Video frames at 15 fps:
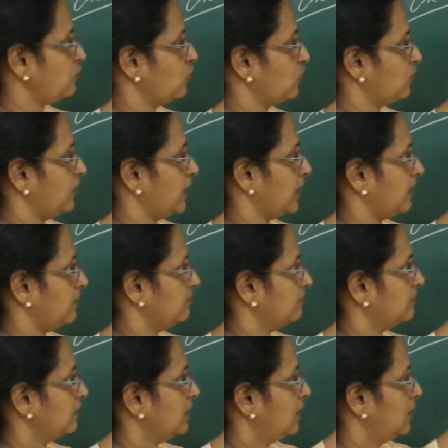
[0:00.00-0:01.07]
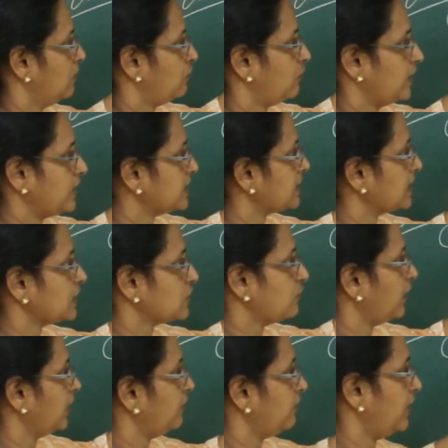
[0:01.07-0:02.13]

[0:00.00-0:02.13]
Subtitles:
4 will come. 5, 6, 5,